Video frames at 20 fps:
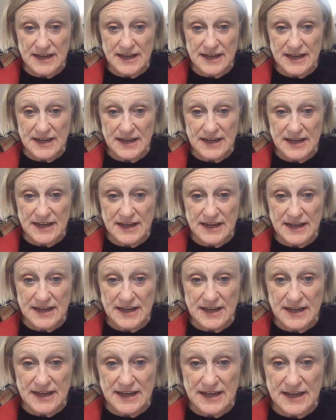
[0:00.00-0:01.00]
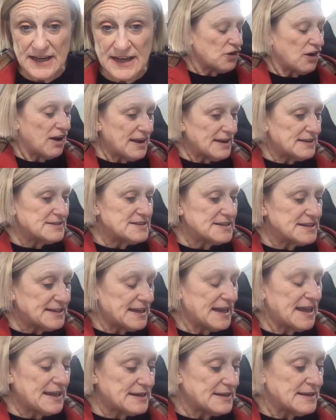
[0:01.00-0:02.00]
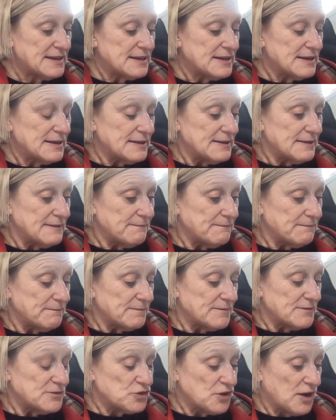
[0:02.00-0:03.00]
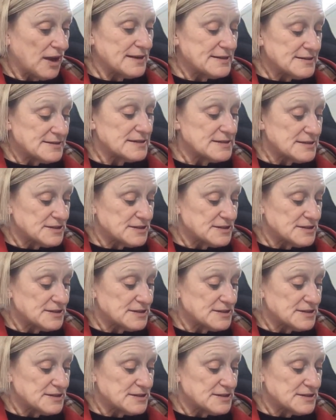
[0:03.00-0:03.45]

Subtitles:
Everybody's trying to